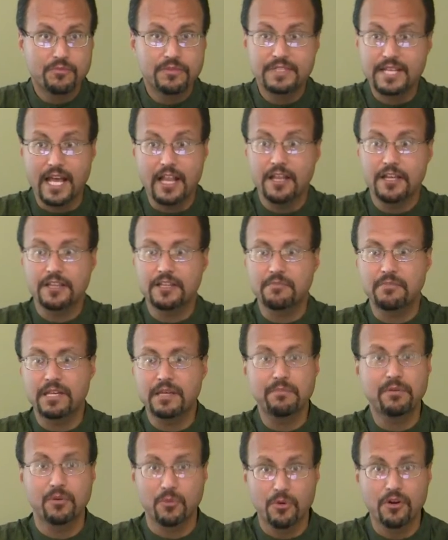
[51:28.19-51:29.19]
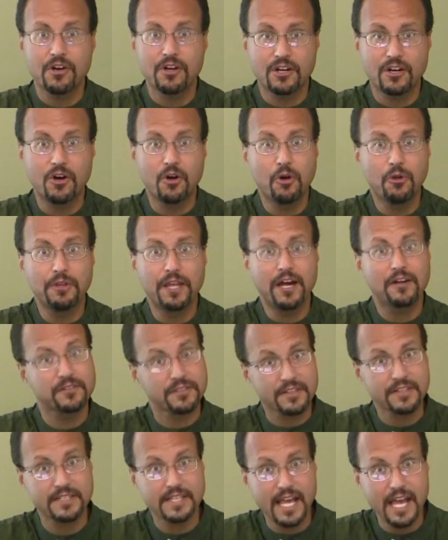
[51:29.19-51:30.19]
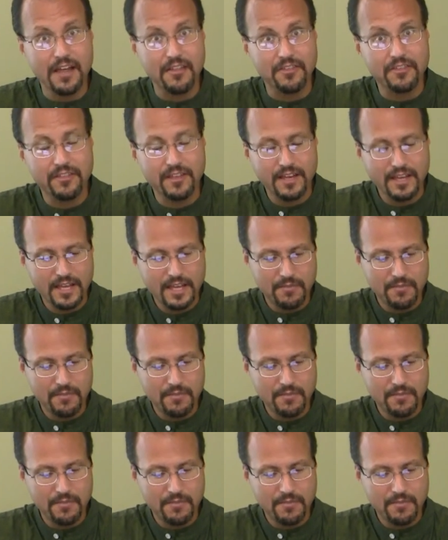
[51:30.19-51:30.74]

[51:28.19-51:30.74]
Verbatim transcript: telling the people, we're going to hold out to the death,